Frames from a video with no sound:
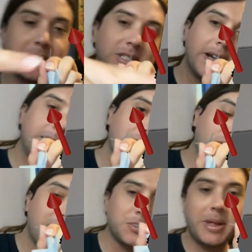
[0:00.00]
side,
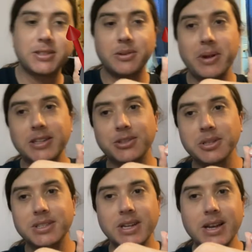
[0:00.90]
counterclockwise from that side, right? So
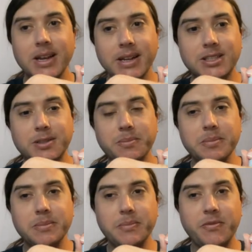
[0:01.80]
it's it's
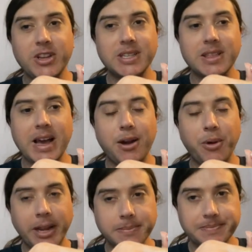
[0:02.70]
facing that way,